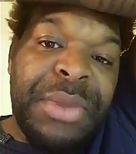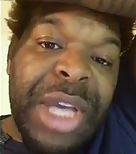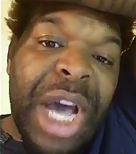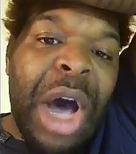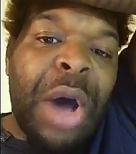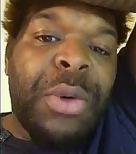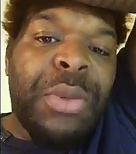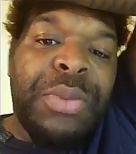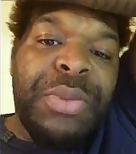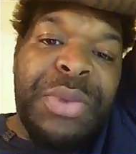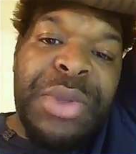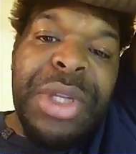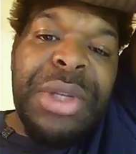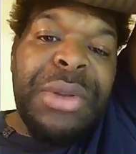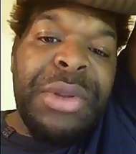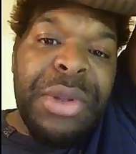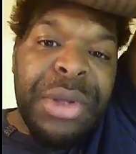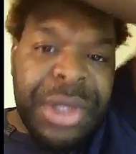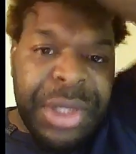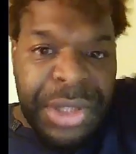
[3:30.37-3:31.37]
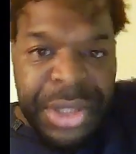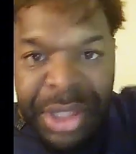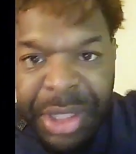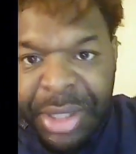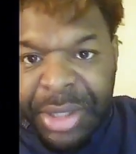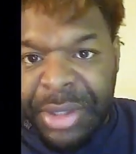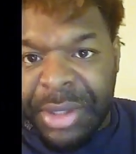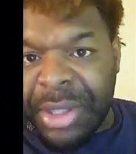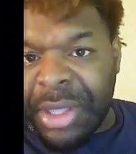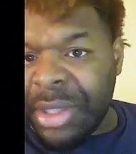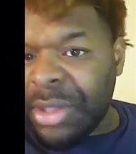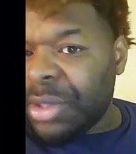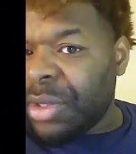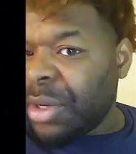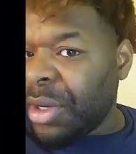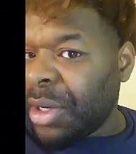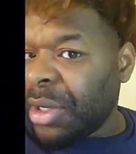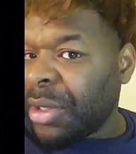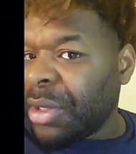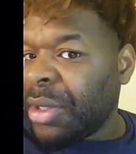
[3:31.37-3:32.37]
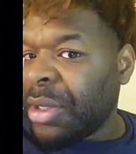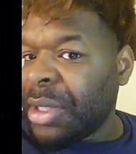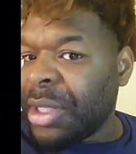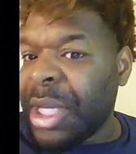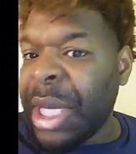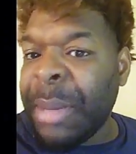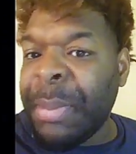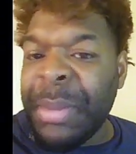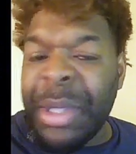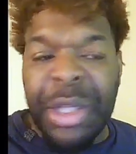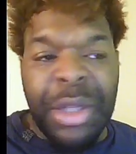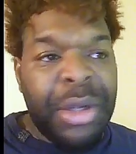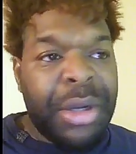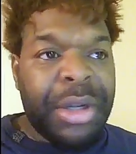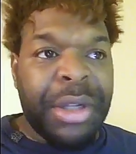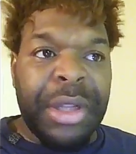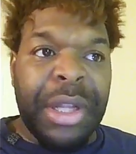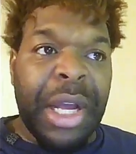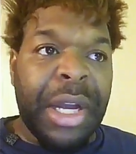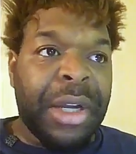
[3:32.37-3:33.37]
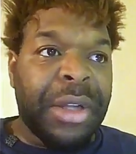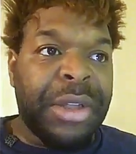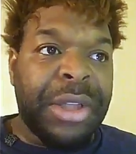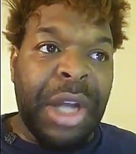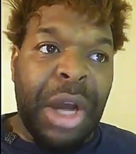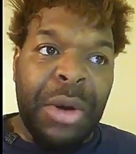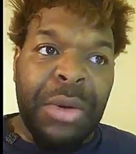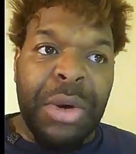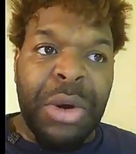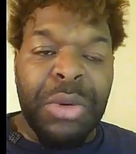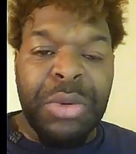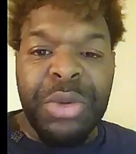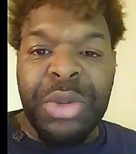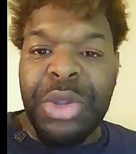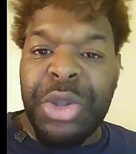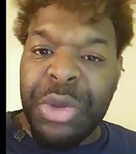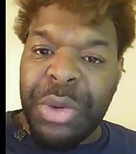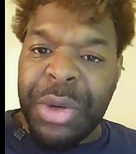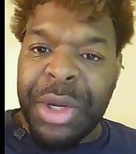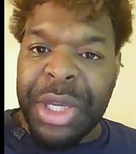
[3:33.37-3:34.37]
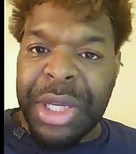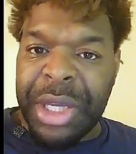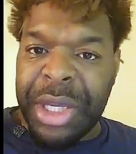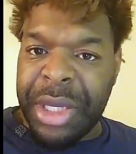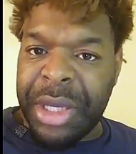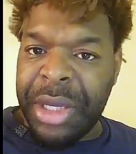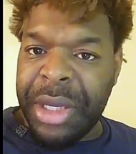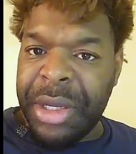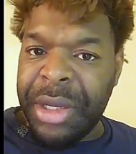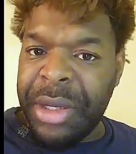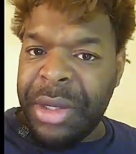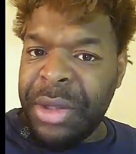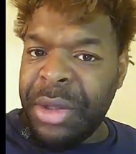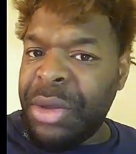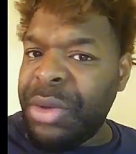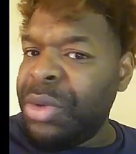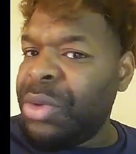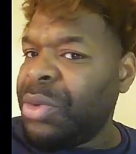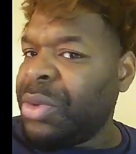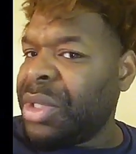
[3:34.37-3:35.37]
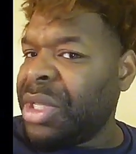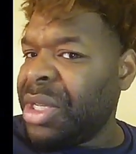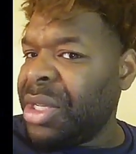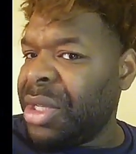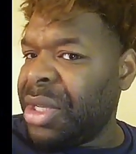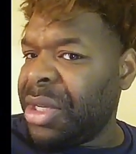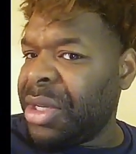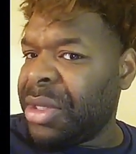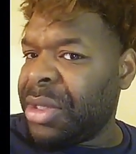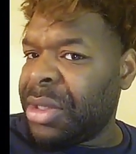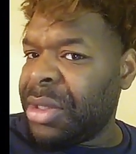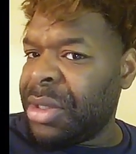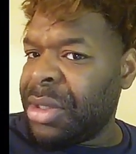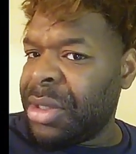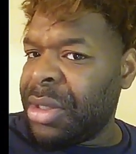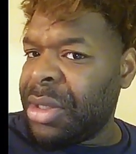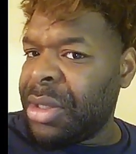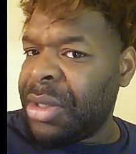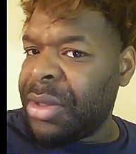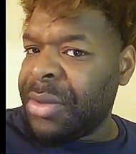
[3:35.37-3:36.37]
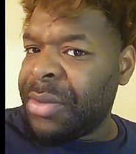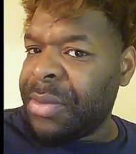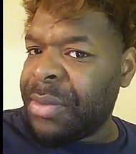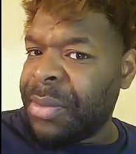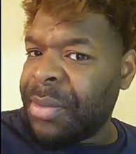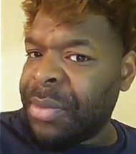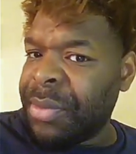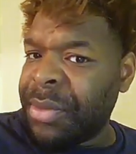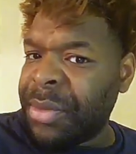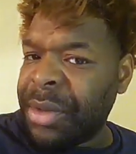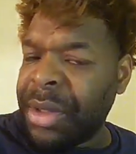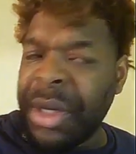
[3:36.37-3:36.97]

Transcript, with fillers: Y'all, look at this. This girl got me looking like a doggone Yorkie. Do you see you this? You was moving around.